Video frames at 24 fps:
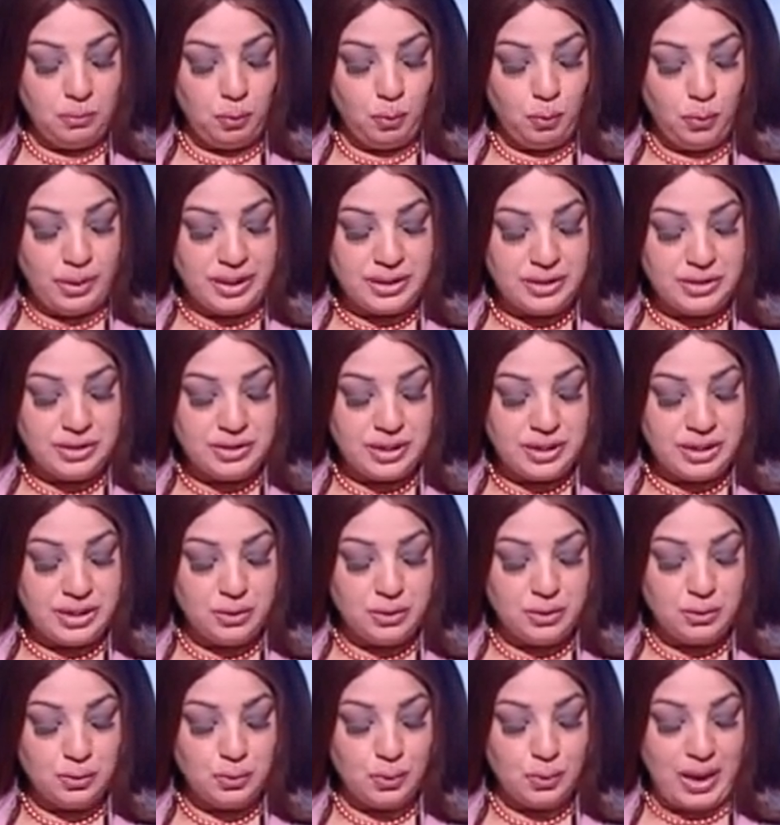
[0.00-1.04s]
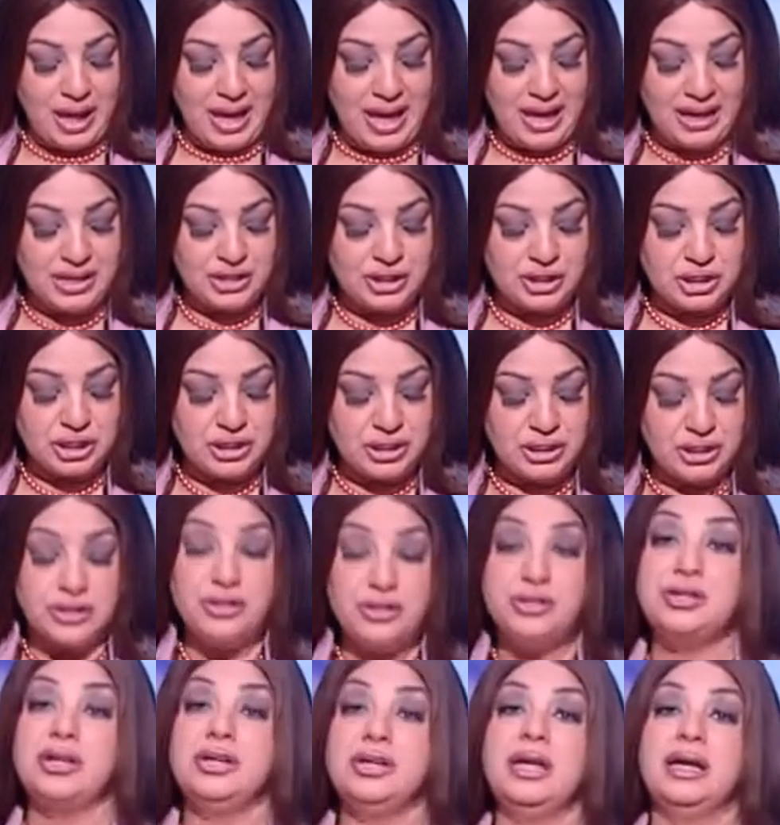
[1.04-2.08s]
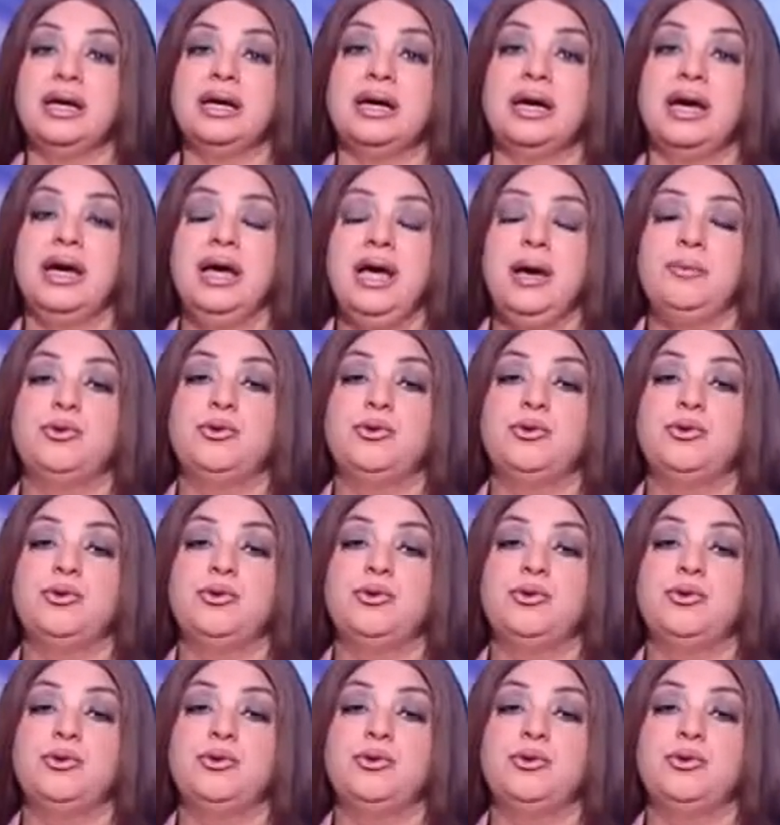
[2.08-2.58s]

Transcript: went into action concerning uh,